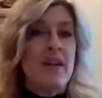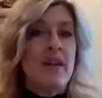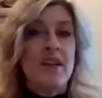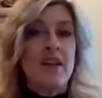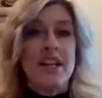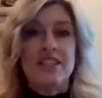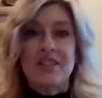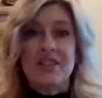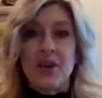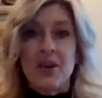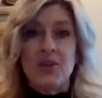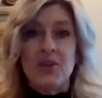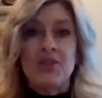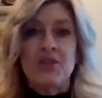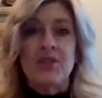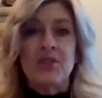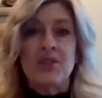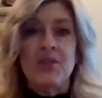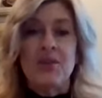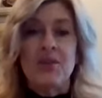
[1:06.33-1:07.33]
That's
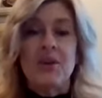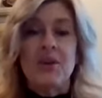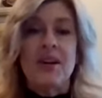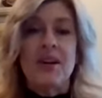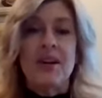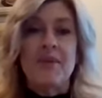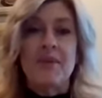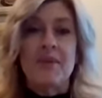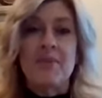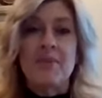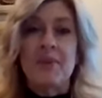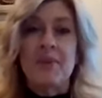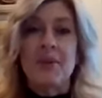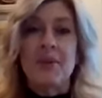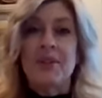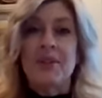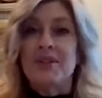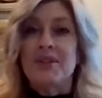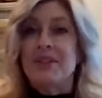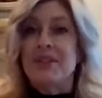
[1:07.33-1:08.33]
also
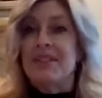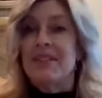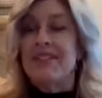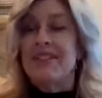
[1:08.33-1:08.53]
important.